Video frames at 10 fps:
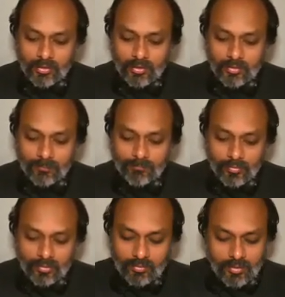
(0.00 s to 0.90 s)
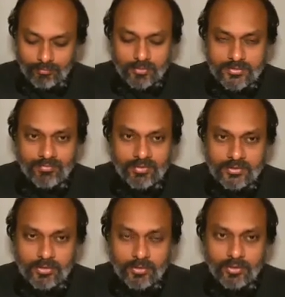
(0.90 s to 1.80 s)
Of course, the
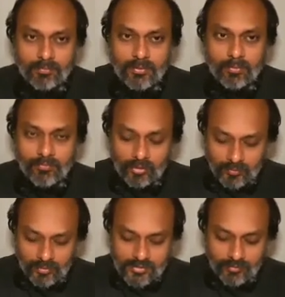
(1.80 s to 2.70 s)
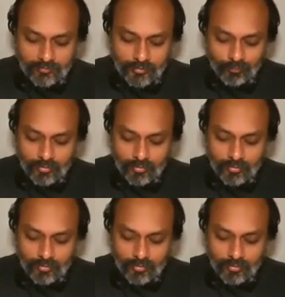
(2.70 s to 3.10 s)
wedge is going to be moving towards left.